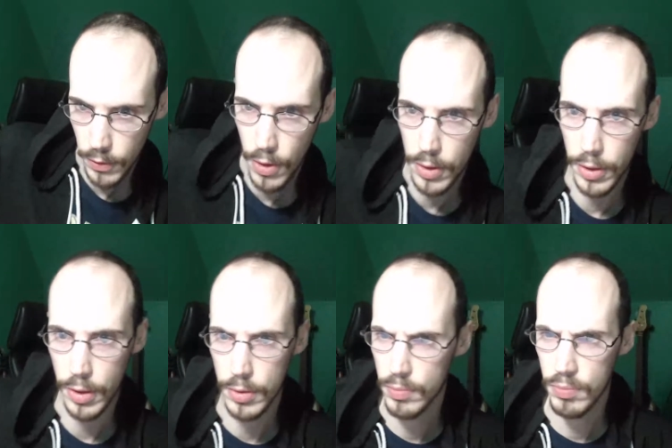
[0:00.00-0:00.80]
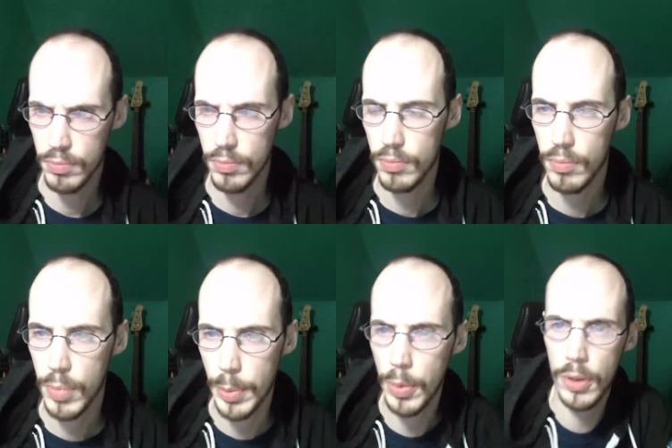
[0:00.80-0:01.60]
all their
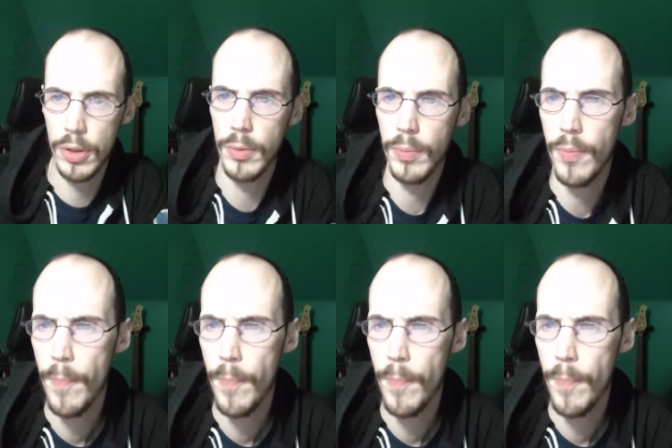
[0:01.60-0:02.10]
people under them.